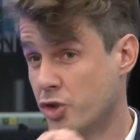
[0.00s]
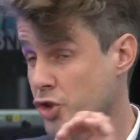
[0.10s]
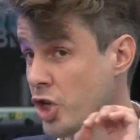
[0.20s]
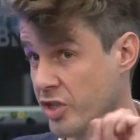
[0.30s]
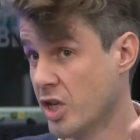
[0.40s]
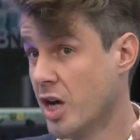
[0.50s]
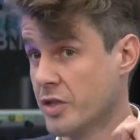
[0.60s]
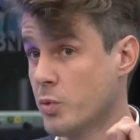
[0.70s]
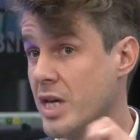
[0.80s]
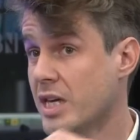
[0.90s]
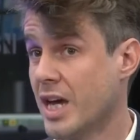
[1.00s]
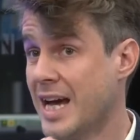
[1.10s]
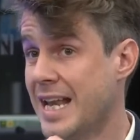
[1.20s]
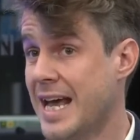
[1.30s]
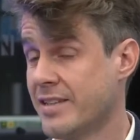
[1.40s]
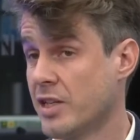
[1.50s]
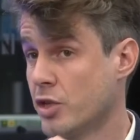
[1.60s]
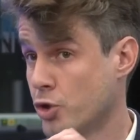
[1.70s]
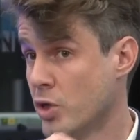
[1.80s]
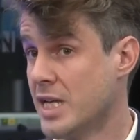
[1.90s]
just last week a letter,
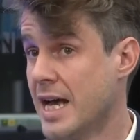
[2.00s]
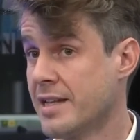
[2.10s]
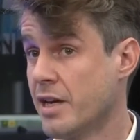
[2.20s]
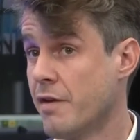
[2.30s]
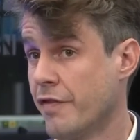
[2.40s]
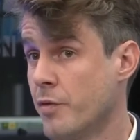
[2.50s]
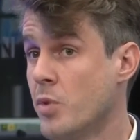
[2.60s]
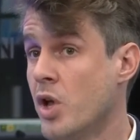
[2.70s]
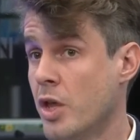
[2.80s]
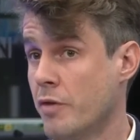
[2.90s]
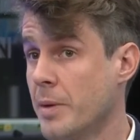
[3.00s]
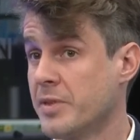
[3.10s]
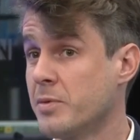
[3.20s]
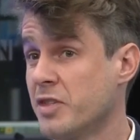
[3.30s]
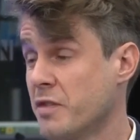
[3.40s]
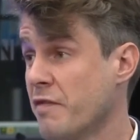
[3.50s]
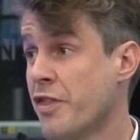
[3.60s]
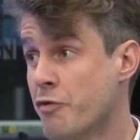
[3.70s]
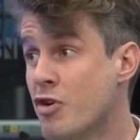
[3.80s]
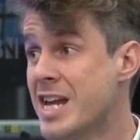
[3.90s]
joint letter from the representatives of
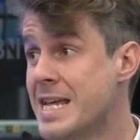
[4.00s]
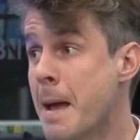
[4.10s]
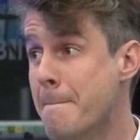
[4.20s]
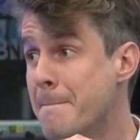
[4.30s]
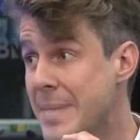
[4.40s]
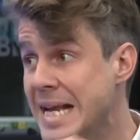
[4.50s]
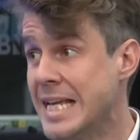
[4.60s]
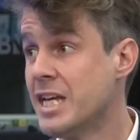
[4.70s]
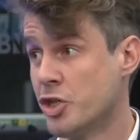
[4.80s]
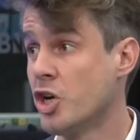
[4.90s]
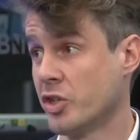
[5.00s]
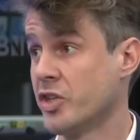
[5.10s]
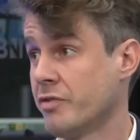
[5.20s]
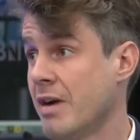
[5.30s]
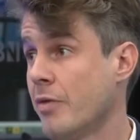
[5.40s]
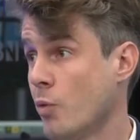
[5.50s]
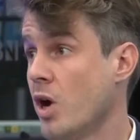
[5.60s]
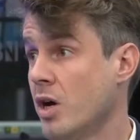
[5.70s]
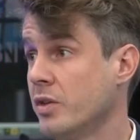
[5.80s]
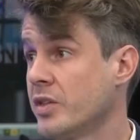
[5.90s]
three million doctors around the
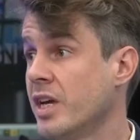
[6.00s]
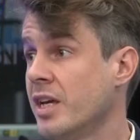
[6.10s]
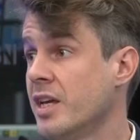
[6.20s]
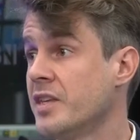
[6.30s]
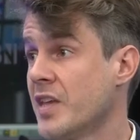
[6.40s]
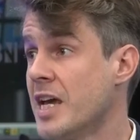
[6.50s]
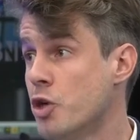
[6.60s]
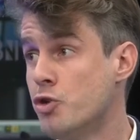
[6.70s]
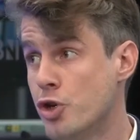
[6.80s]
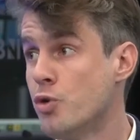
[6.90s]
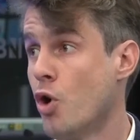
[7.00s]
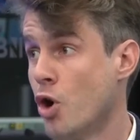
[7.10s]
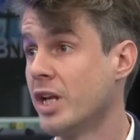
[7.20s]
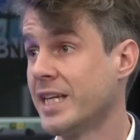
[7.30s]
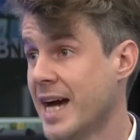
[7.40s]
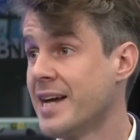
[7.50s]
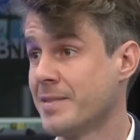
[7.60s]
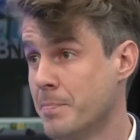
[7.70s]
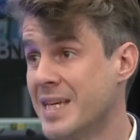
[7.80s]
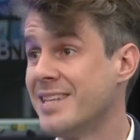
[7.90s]
world. Mm. Say new oil and
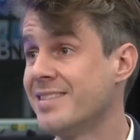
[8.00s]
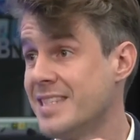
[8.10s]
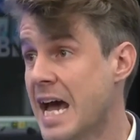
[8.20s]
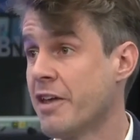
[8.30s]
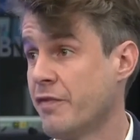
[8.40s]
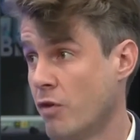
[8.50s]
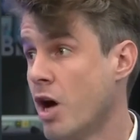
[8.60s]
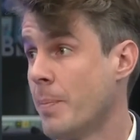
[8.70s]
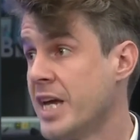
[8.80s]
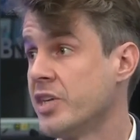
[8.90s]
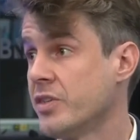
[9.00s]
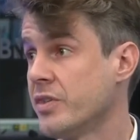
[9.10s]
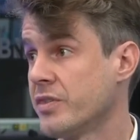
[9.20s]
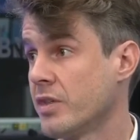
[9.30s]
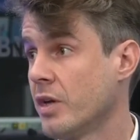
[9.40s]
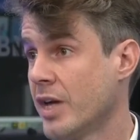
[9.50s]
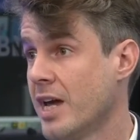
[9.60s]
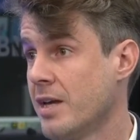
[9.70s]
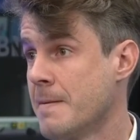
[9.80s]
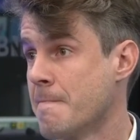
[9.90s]
gas means death for our patients. So let's
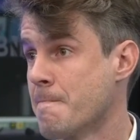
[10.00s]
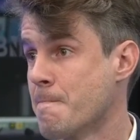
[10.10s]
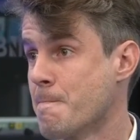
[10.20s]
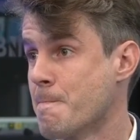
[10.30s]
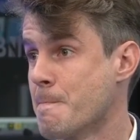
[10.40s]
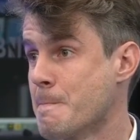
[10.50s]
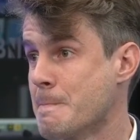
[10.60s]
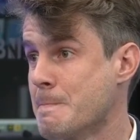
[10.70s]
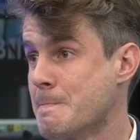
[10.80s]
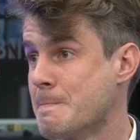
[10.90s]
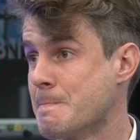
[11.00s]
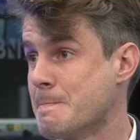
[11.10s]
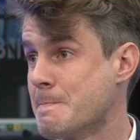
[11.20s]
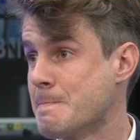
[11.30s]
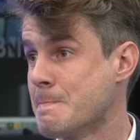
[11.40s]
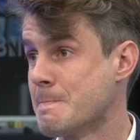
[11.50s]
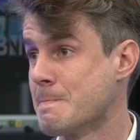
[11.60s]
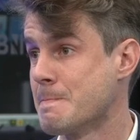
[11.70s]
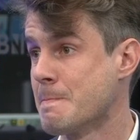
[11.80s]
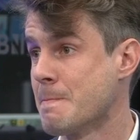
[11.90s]
okay? keep, let's just keep importing gas from Russia then,
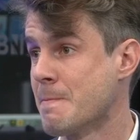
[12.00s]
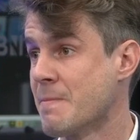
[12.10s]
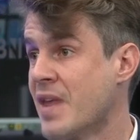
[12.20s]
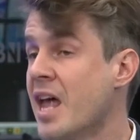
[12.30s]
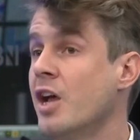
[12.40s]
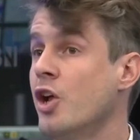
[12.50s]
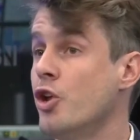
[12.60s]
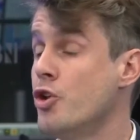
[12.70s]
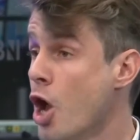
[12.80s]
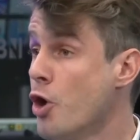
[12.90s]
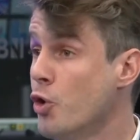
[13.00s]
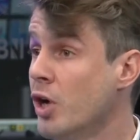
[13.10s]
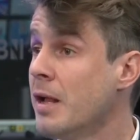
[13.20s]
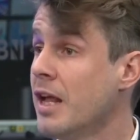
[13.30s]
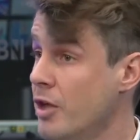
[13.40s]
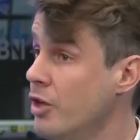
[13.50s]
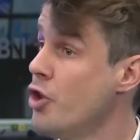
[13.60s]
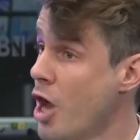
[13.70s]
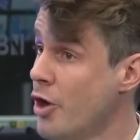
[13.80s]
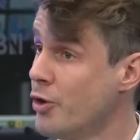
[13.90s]
shall we? No. and how, and how is that
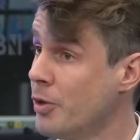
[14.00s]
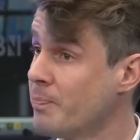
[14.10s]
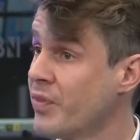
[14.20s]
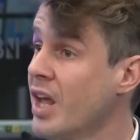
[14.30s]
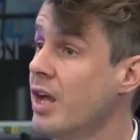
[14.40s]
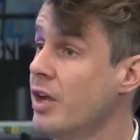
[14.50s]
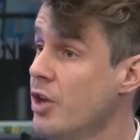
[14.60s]
no. environmentally friendly?